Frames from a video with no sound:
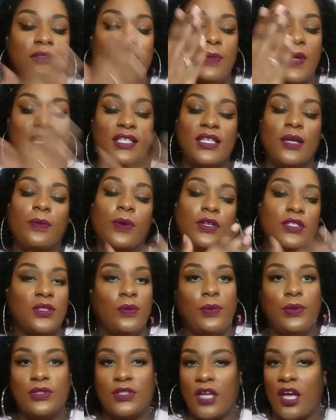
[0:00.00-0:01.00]
basic
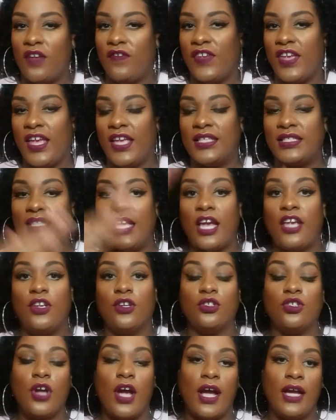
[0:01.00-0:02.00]
principles of it is that
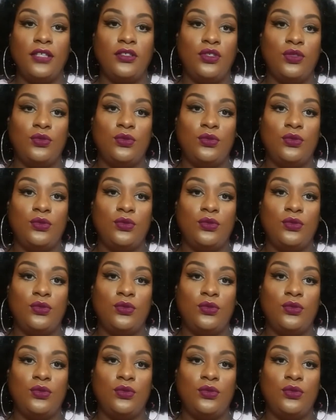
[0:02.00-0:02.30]
you're trying